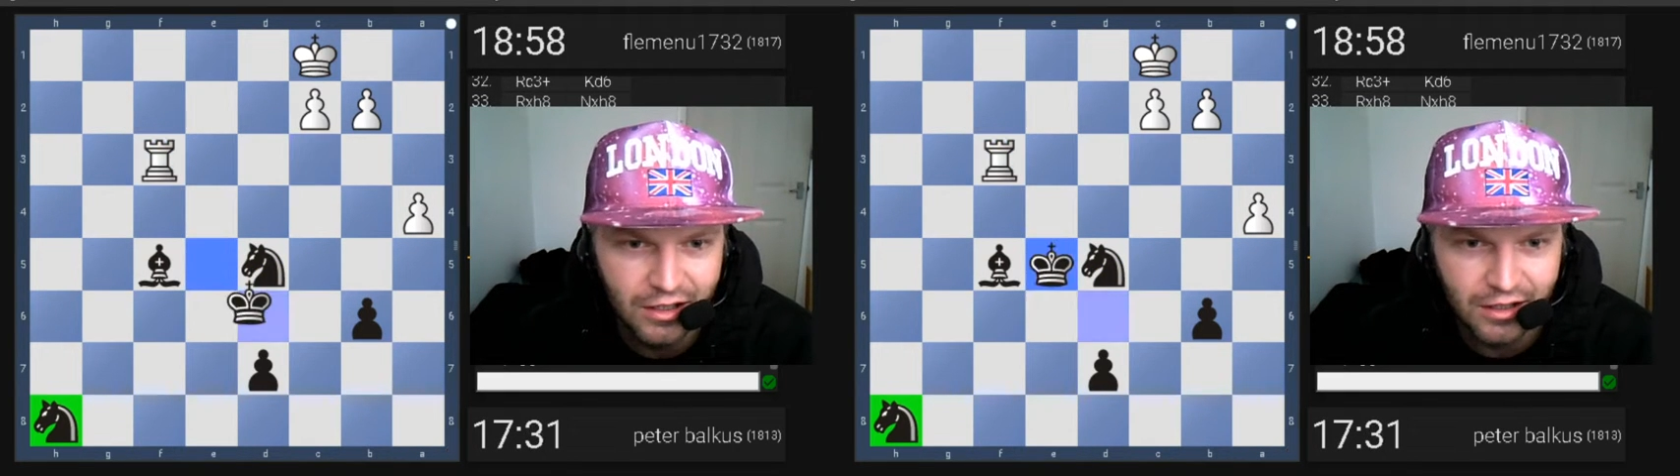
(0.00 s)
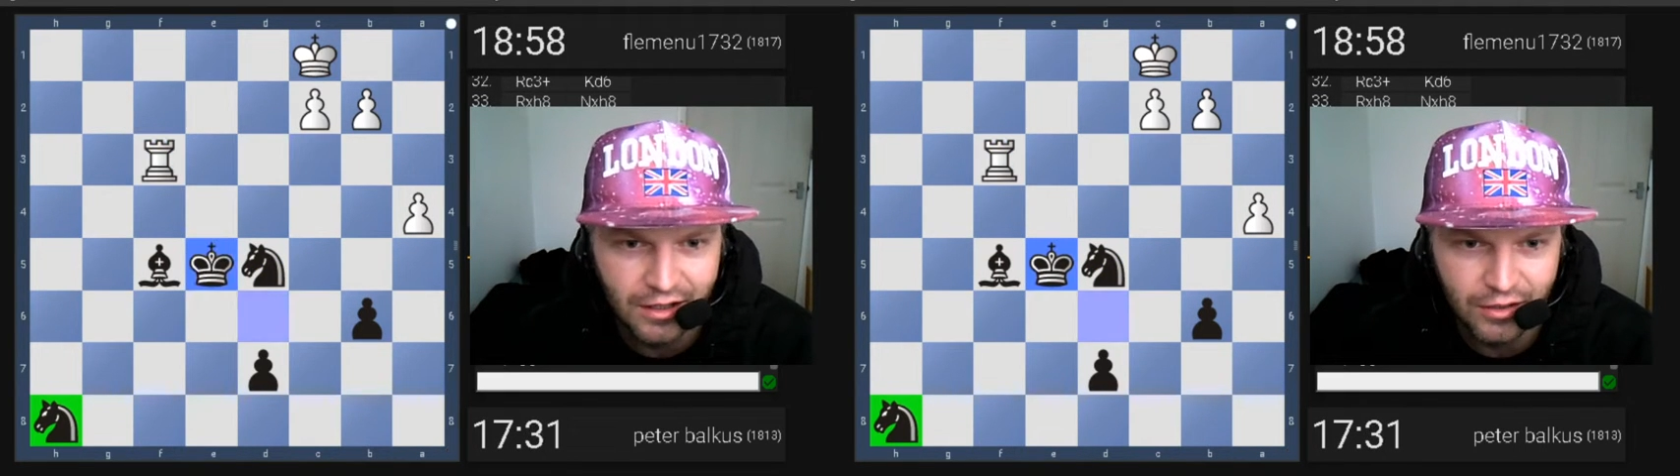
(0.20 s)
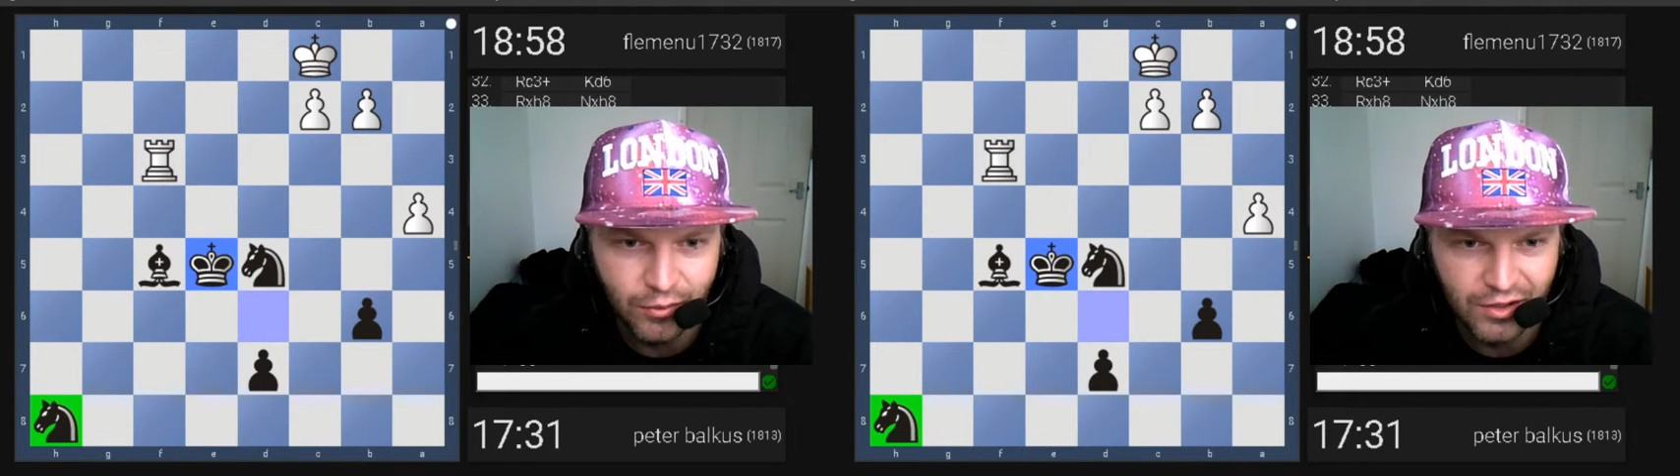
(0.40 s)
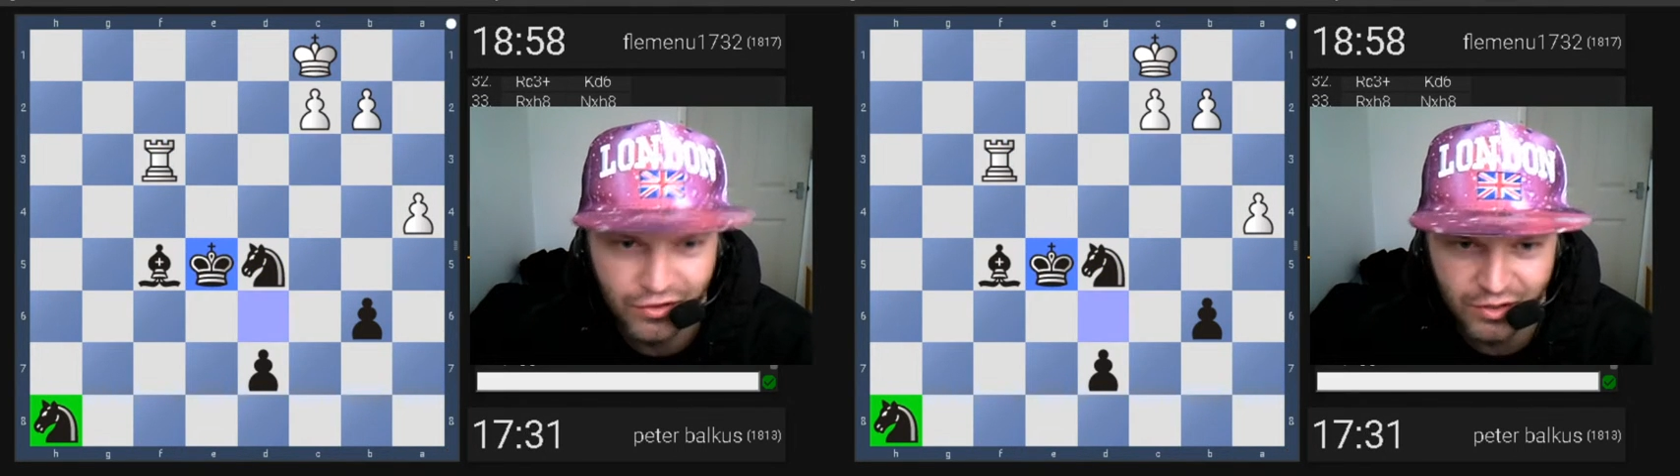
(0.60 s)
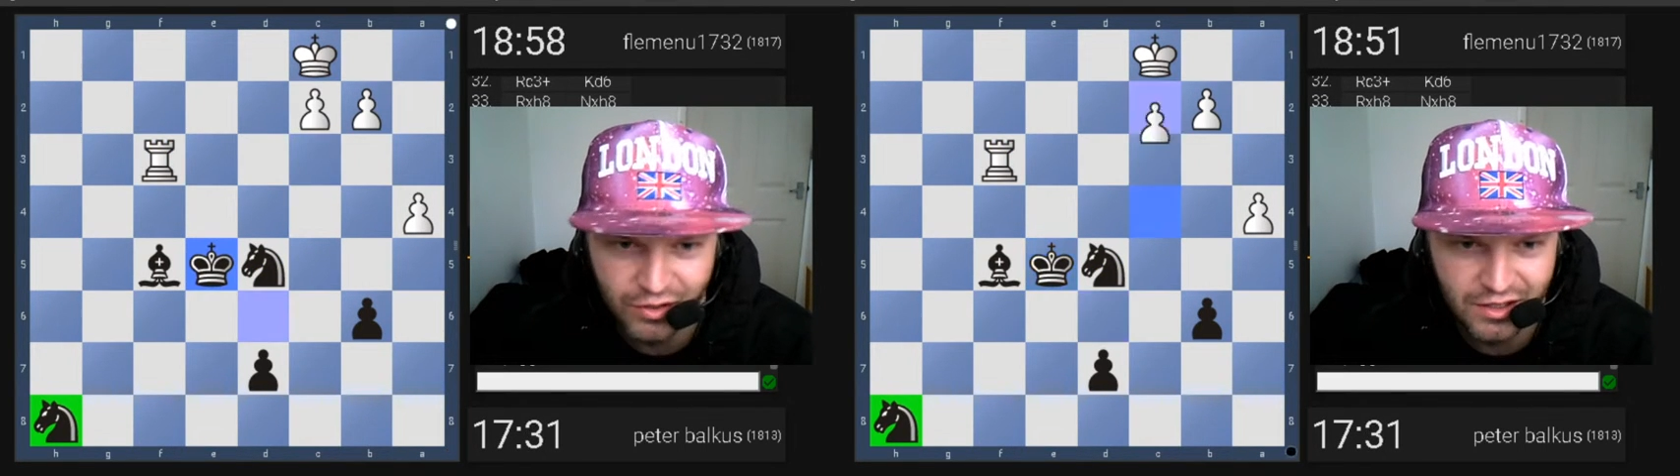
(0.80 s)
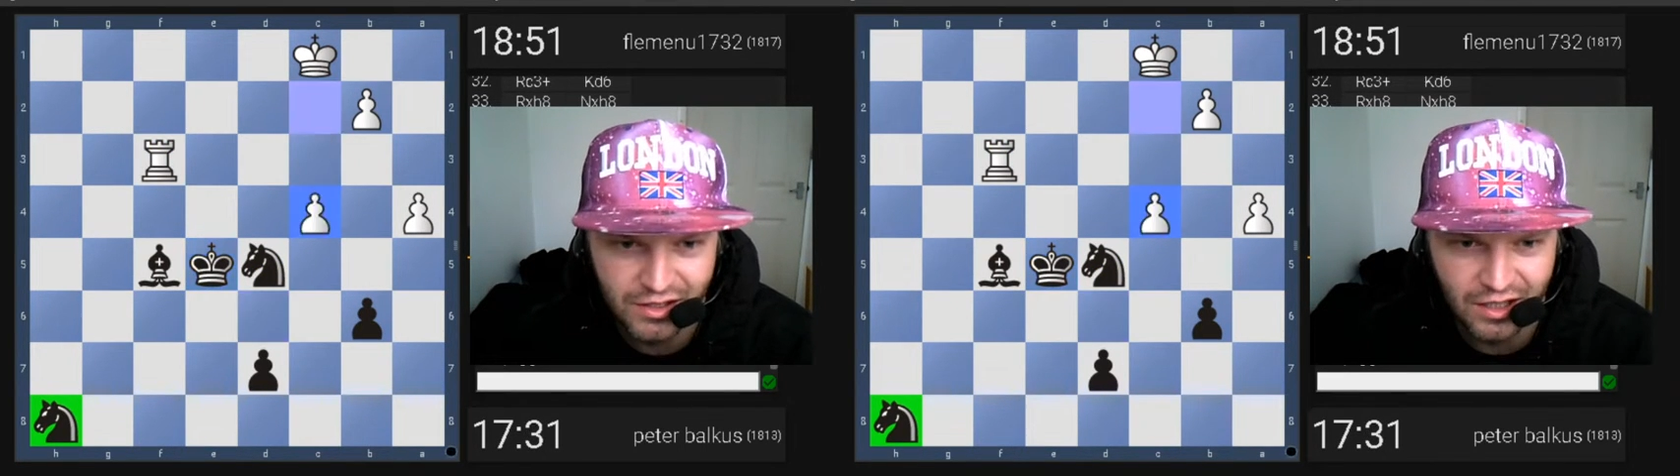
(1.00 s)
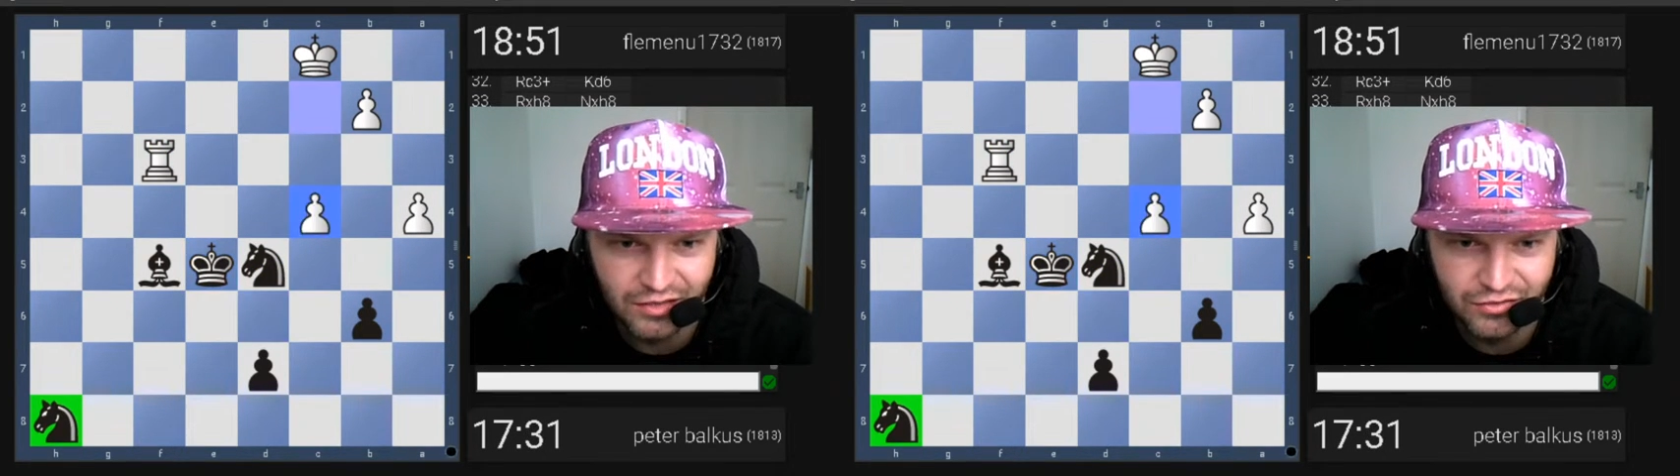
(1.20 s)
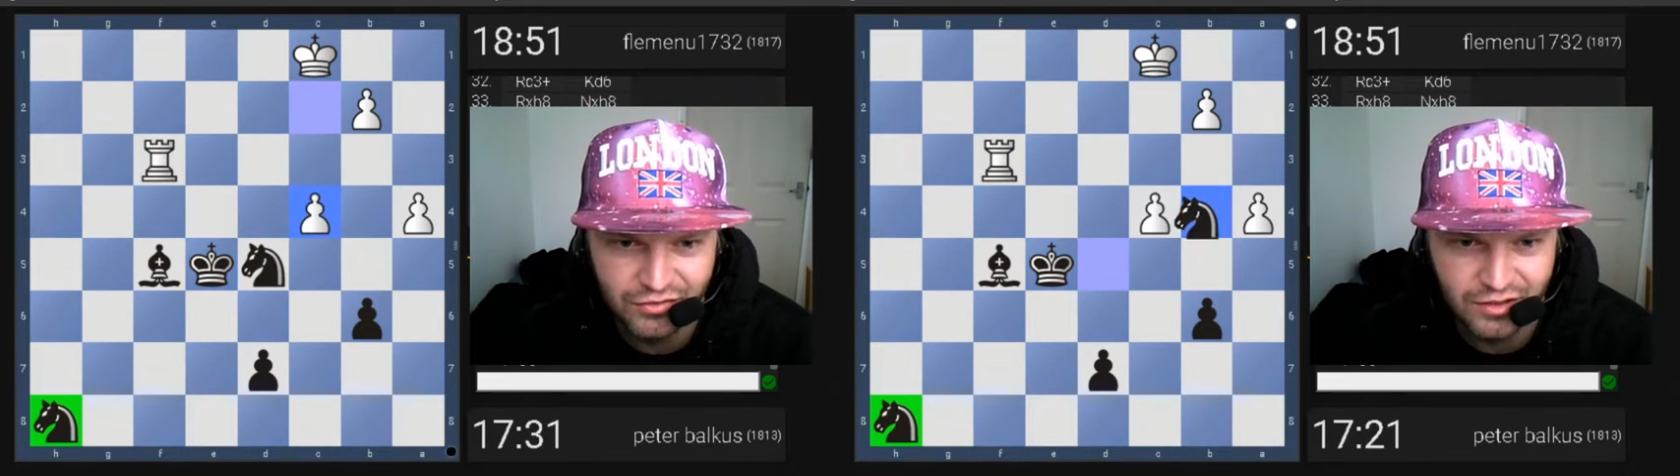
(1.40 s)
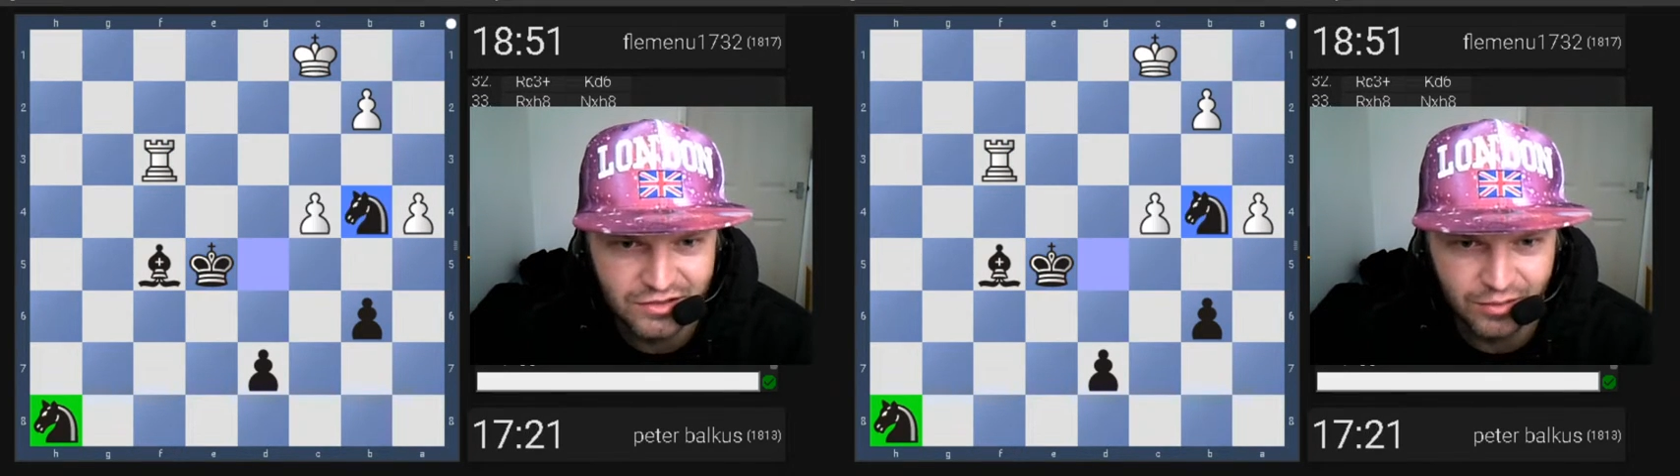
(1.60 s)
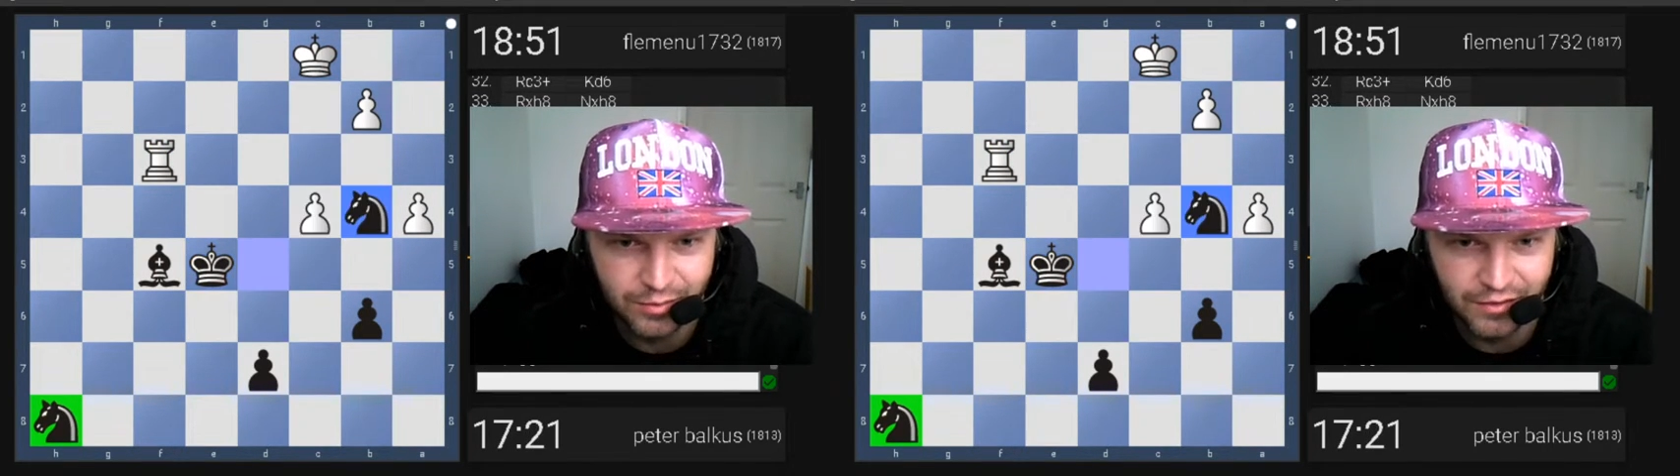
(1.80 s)
Like, 1 rook can't really
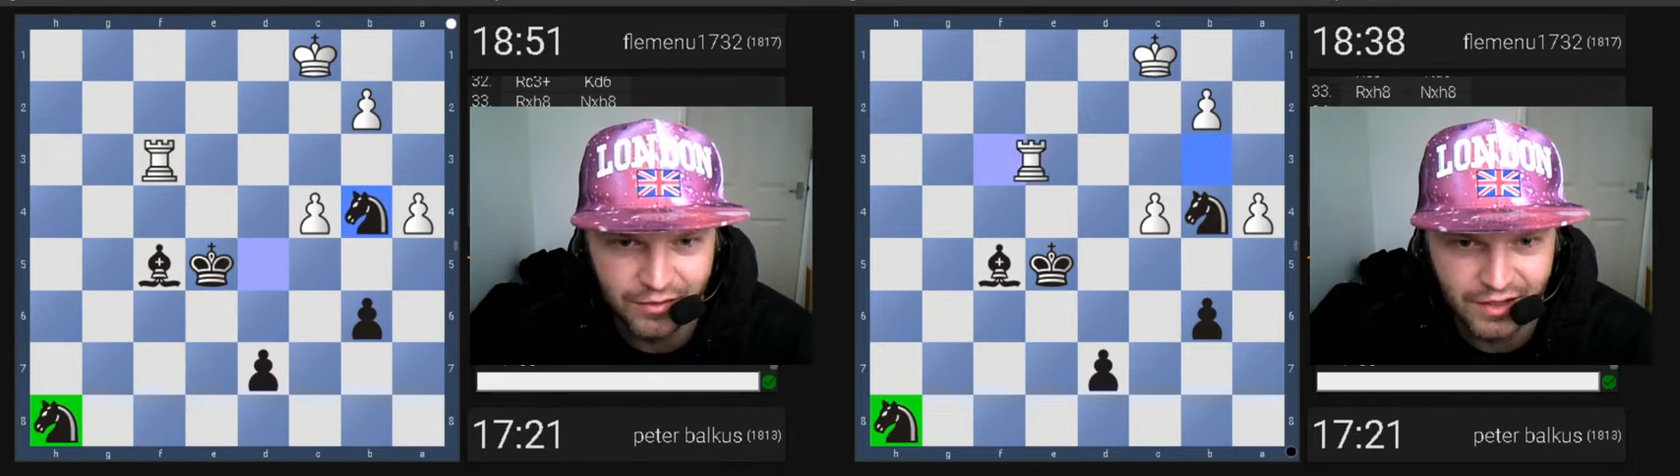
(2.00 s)
stop anything.